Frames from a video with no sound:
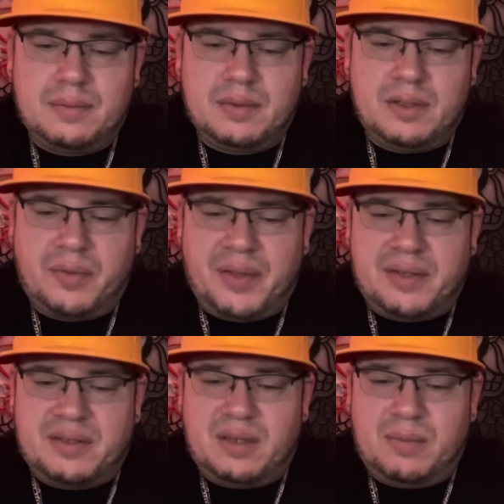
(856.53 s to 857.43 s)
You know, they
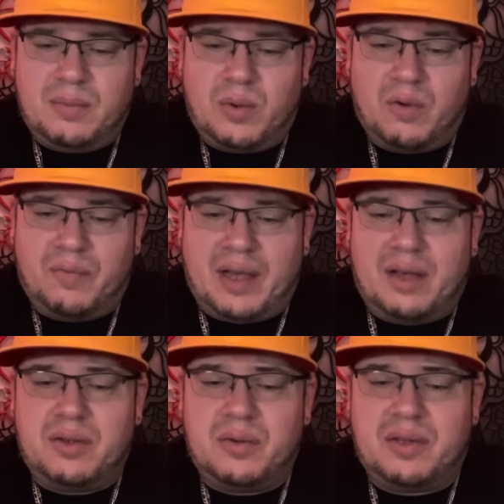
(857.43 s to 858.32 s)
see more
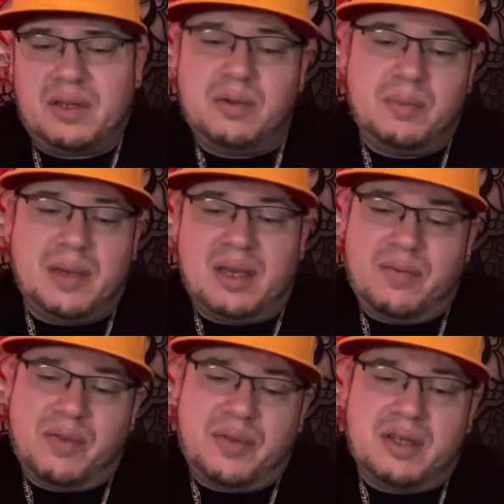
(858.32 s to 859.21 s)
value than you may
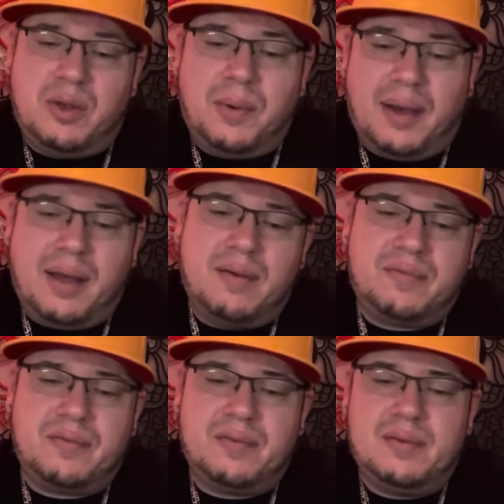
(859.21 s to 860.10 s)
even think you have.
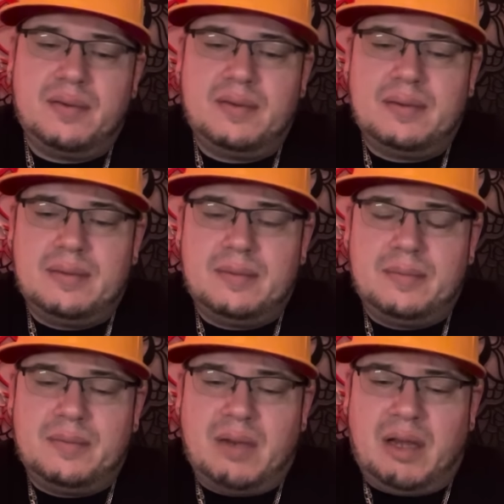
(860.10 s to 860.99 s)

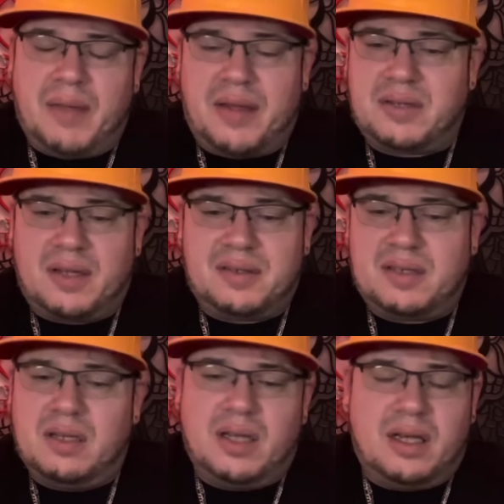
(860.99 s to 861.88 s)
And that's not
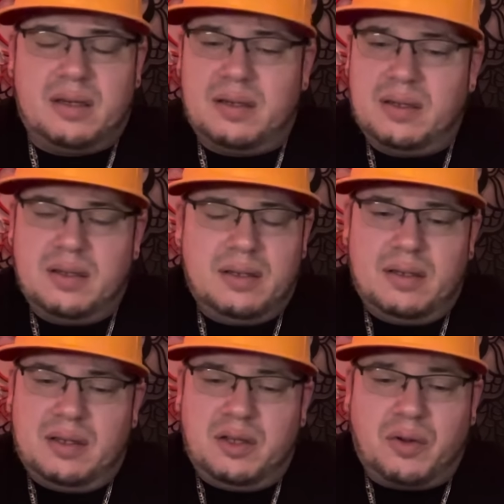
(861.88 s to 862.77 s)
saying that
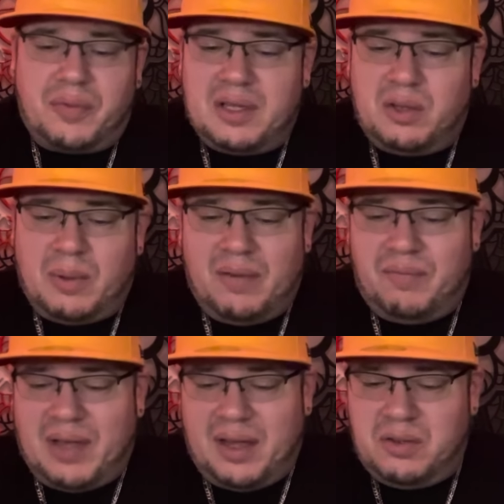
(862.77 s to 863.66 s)
you don't think you have
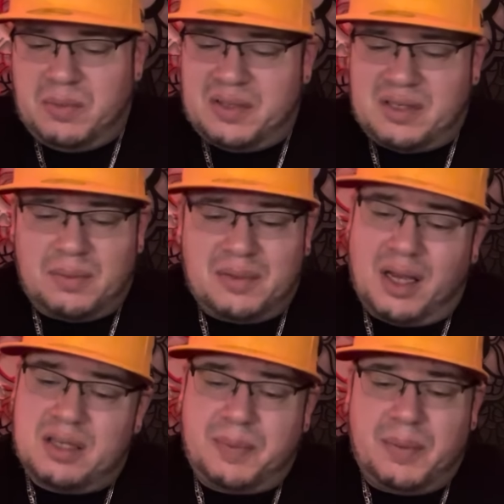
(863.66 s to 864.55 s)
value, but
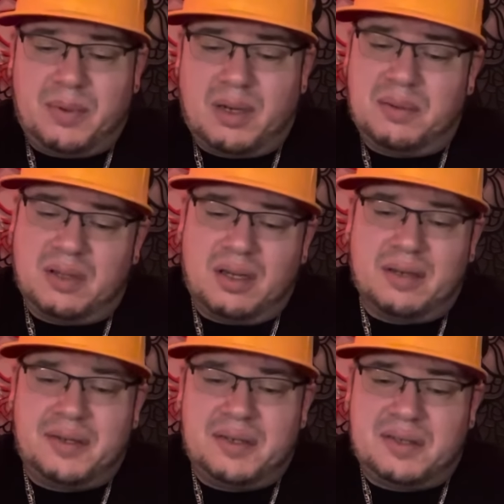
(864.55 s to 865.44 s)
sometimes people come along
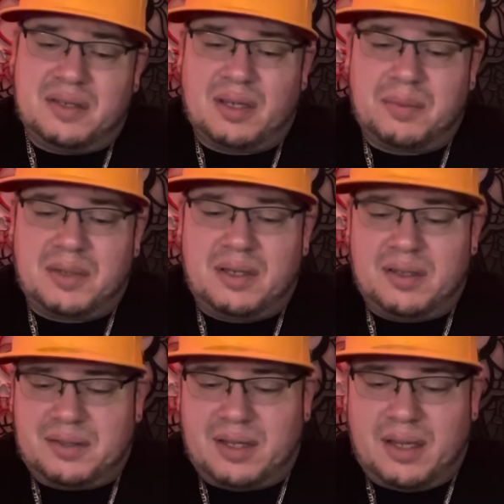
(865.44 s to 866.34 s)
and they see something in
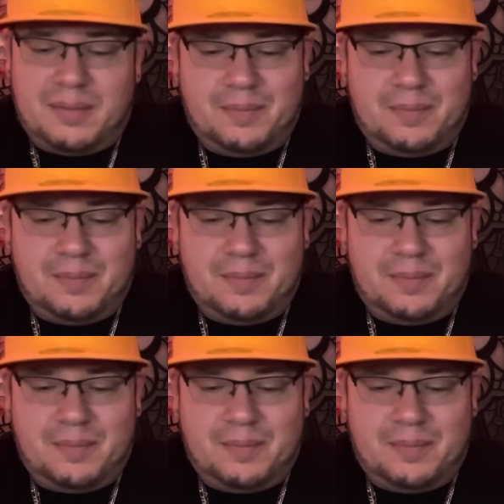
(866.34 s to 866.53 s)
us that,